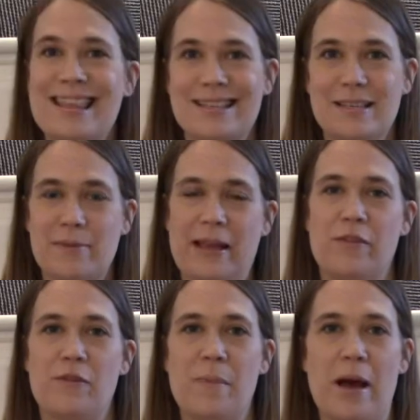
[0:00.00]
this is
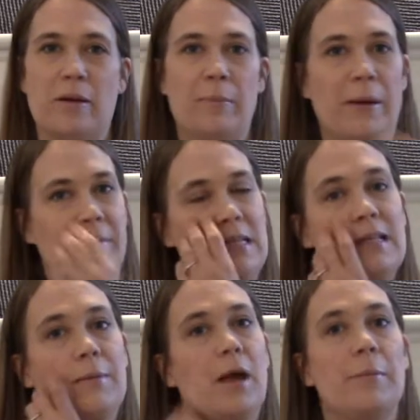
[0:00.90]
Becky from Mountain Puppies,
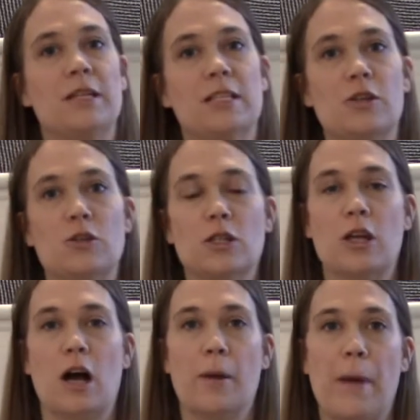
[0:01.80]
and I'm coming to you to
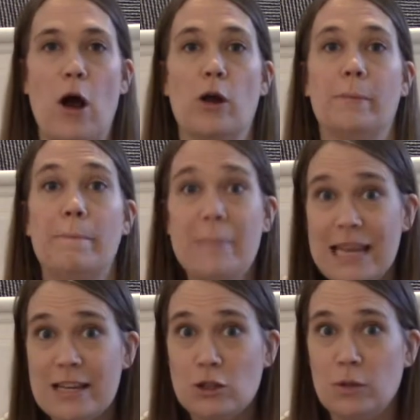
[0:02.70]
talk about our
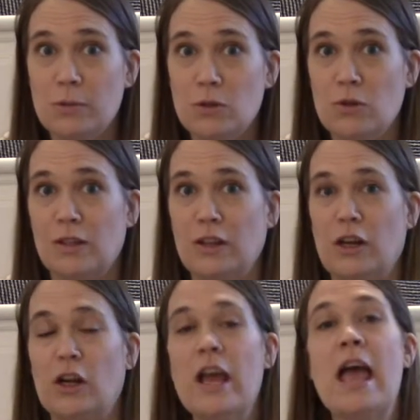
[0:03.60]
mini Sheepadoodle
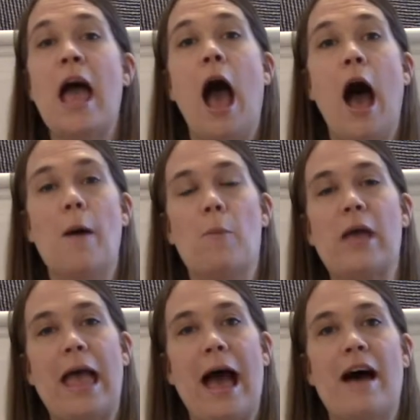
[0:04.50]
litter.
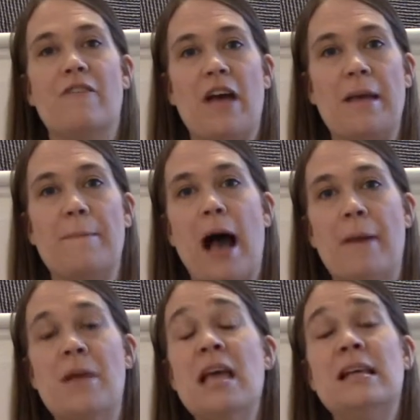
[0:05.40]
We have a
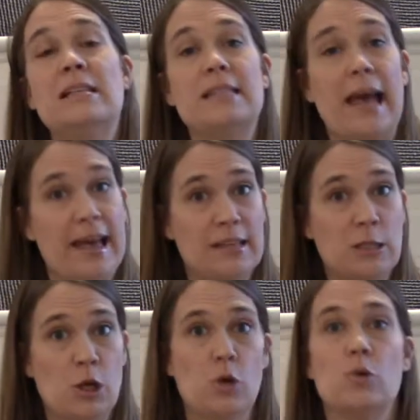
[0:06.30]
mom,
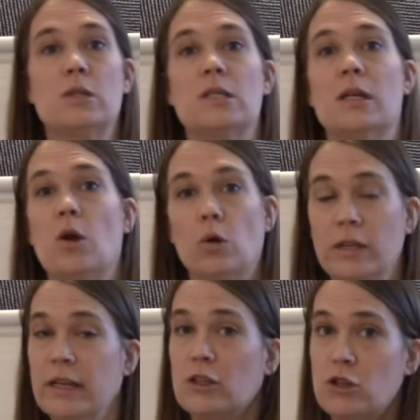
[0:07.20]
Tess, who is an
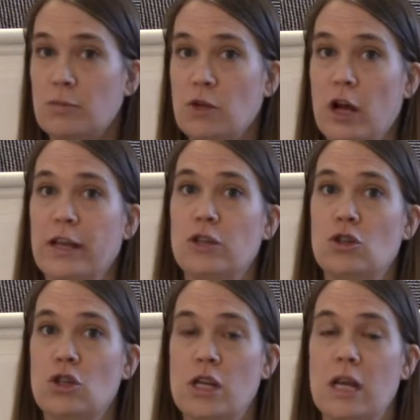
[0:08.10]
Old English Sheepdog, and
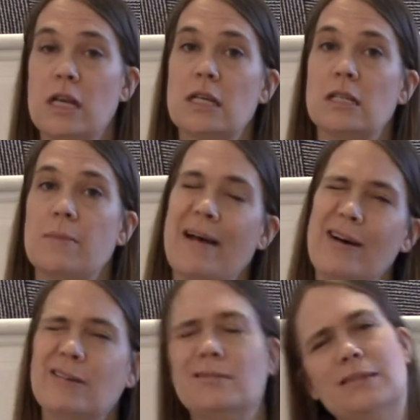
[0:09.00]
she is
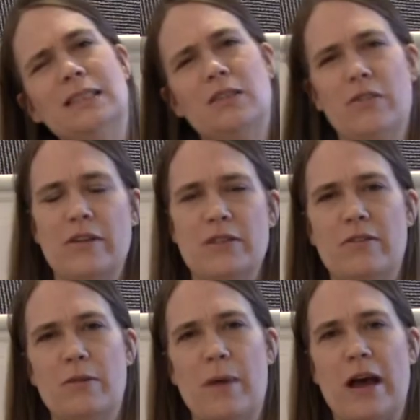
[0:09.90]
about
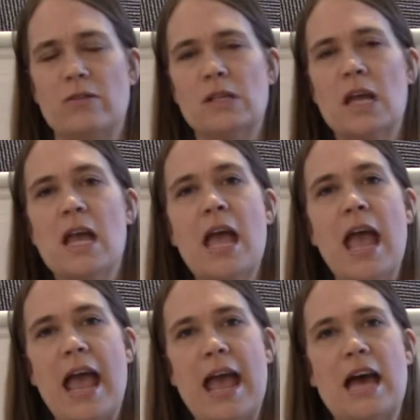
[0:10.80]
65-70 pounds,
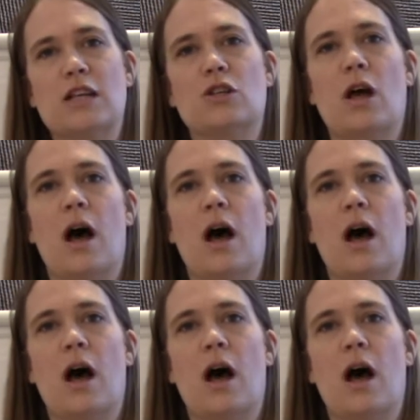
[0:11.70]
and